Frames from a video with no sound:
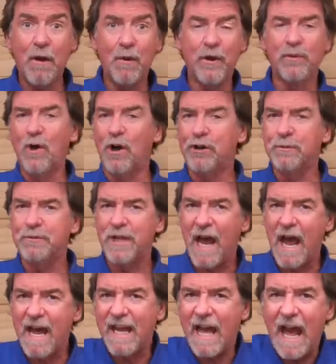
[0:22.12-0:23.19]
And welcome to
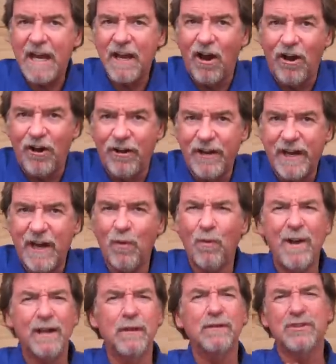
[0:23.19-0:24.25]
AAR on Air.
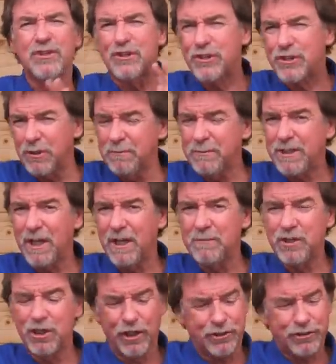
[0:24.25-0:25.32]
Well,
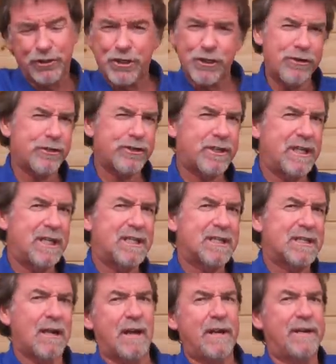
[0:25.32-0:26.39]
sometimes your trusty
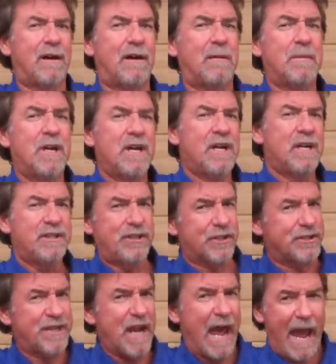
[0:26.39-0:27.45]
sidearm
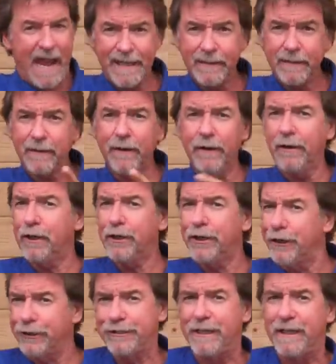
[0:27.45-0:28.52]
just ain't gonna
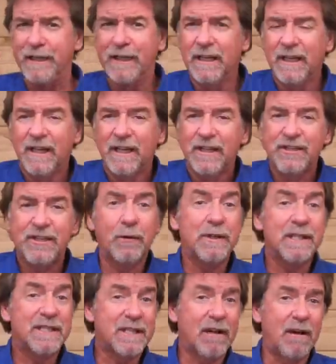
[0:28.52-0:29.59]
cut it. So
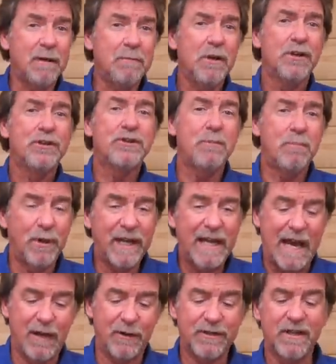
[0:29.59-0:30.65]
it's time to bring
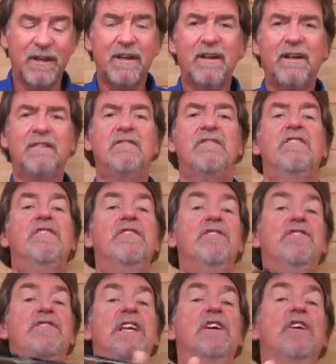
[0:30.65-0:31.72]
out
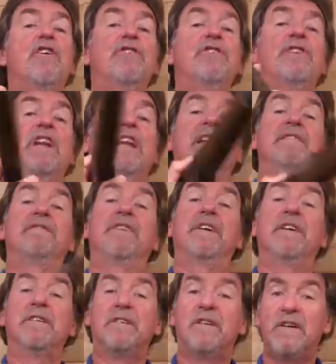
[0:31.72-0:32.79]
the
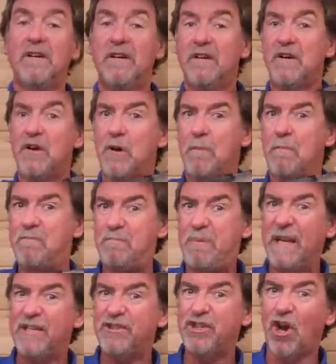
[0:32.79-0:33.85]
Underlever.
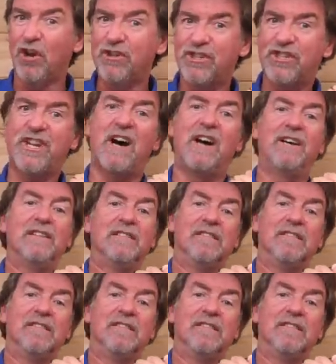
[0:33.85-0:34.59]
Big John style.